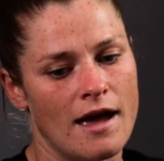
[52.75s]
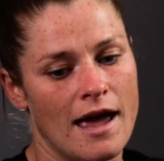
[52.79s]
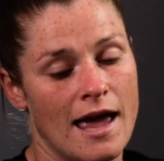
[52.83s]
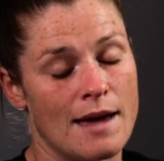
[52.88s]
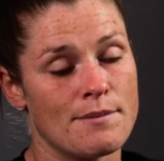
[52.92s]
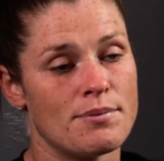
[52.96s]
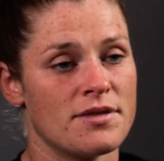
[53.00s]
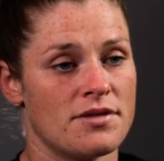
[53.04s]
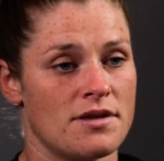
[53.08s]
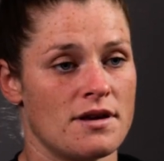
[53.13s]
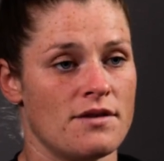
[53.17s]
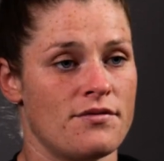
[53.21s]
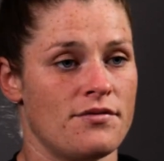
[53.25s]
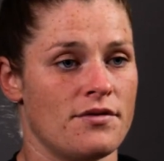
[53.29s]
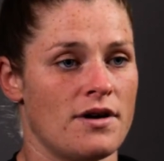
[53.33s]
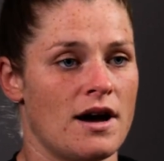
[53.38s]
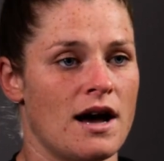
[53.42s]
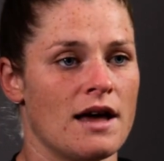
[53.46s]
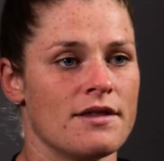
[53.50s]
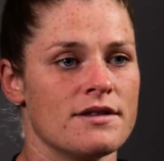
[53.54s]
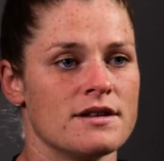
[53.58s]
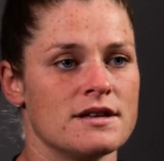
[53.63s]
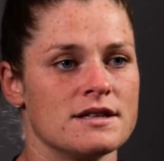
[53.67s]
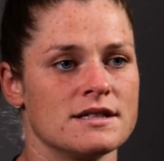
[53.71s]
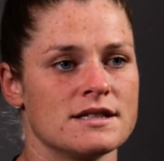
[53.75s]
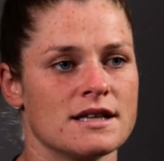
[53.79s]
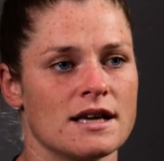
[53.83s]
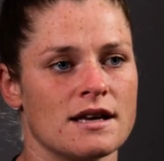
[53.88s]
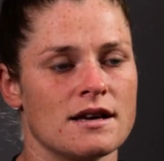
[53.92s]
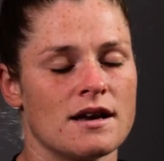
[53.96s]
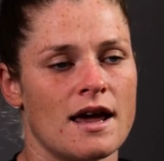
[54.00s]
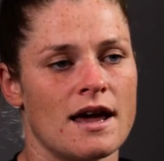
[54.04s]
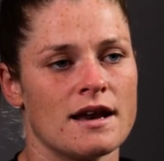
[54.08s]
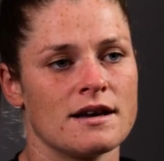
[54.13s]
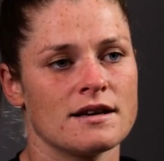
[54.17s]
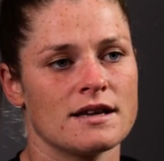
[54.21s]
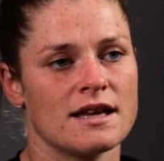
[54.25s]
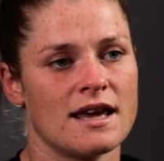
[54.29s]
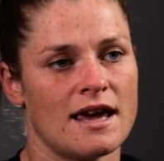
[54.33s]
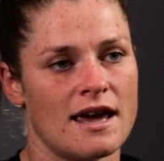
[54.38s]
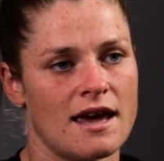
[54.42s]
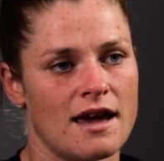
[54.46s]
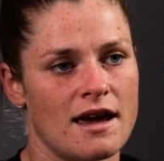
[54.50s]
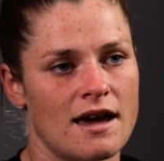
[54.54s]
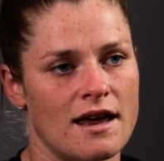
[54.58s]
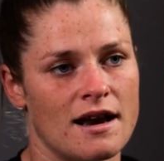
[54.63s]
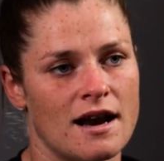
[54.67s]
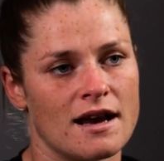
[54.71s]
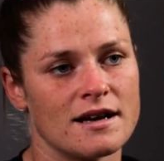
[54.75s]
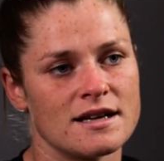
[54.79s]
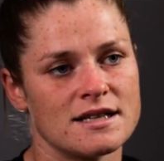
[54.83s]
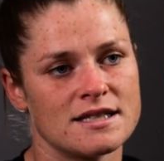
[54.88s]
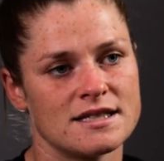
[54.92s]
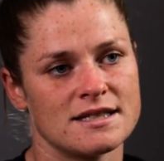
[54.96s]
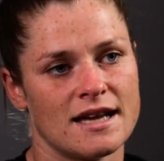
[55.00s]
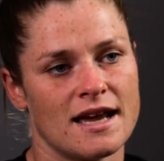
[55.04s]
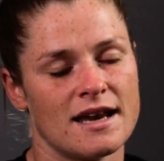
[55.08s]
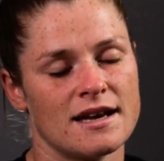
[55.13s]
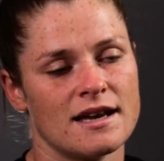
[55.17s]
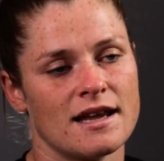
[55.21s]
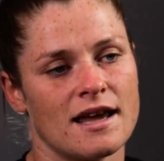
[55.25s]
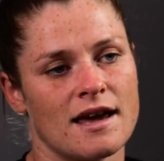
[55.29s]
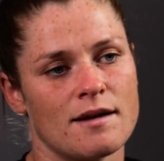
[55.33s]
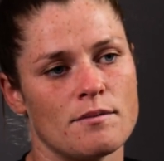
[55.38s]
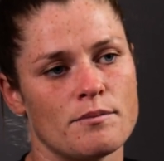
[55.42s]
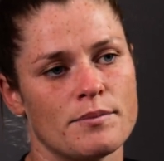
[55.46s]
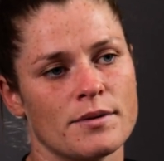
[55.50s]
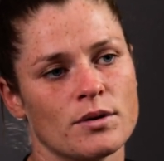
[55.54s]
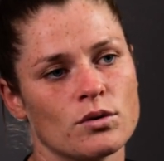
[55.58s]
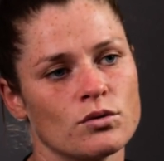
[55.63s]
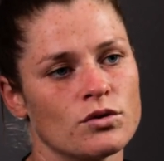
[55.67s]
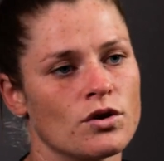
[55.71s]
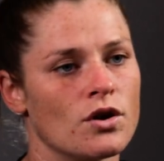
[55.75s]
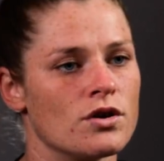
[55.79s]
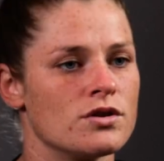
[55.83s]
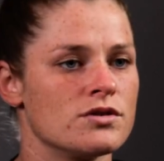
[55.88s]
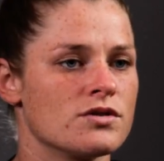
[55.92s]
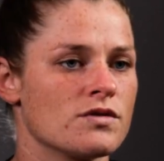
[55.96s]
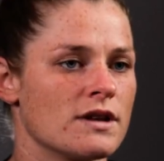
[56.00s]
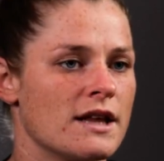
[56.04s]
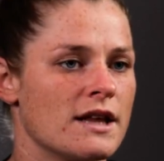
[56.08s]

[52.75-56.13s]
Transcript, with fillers: empathy for others and, and care and understanding and build those